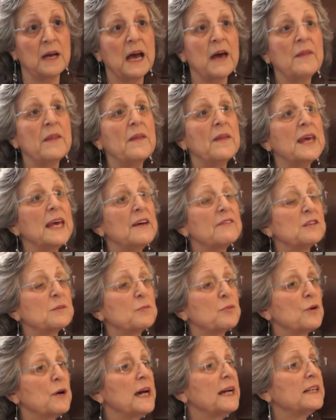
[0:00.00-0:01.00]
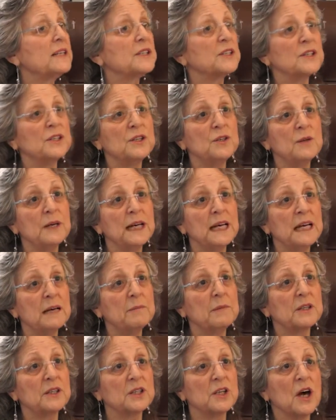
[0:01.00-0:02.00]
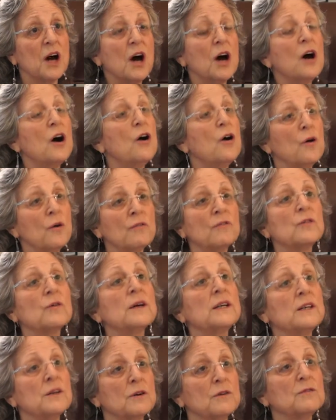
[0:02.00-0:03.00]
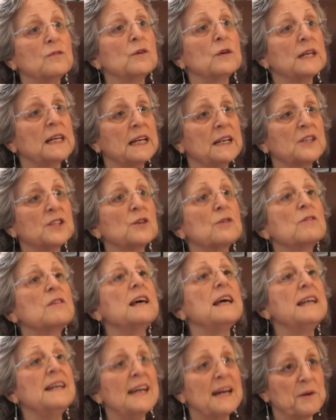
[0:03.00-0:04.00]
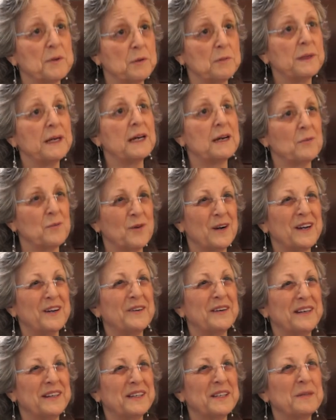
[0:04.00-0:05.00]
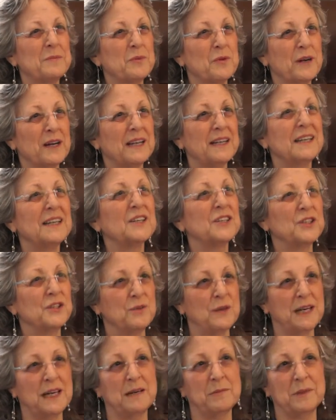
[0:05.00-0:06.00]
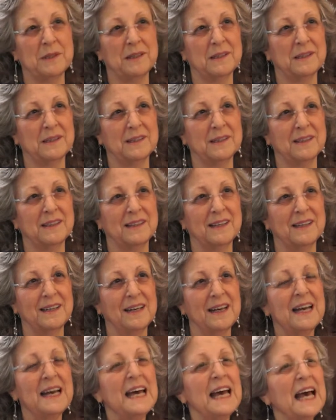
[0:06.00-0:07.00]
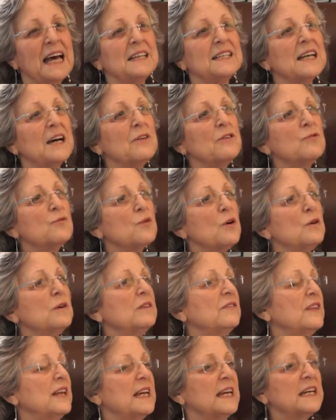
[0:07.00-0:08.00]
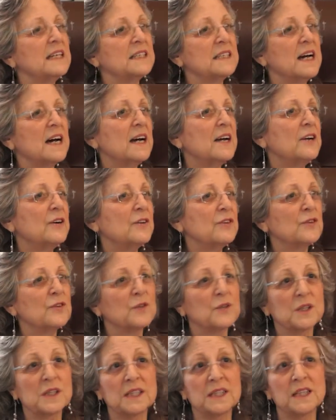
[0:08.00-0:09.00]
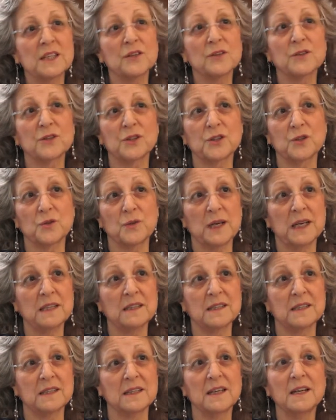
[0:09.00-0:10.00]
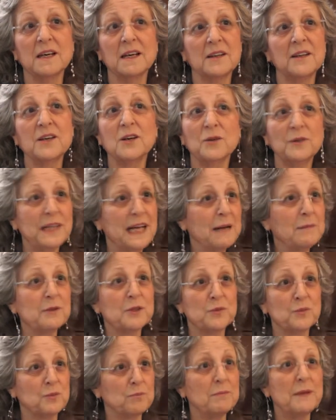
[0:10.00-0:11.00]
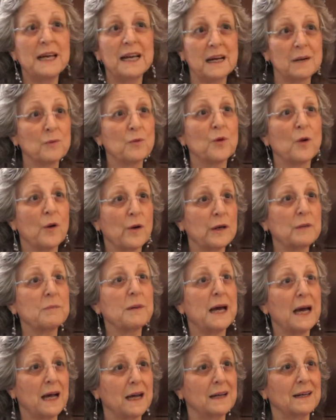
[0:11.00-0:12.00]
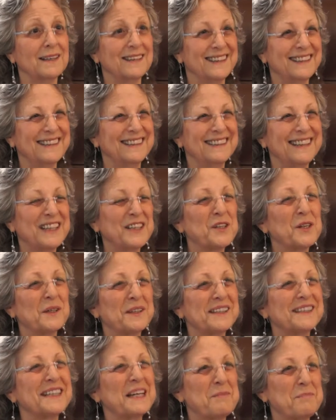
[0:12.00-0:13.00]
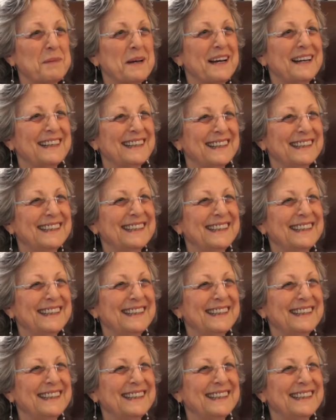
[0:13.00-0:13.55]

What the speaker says: And then they have to practice the new habits over and over again, so they now will become wired into the brain as new habits. And down the road, if they get tired or sick or stressed, the old habits may come roaring back. That's called a setback.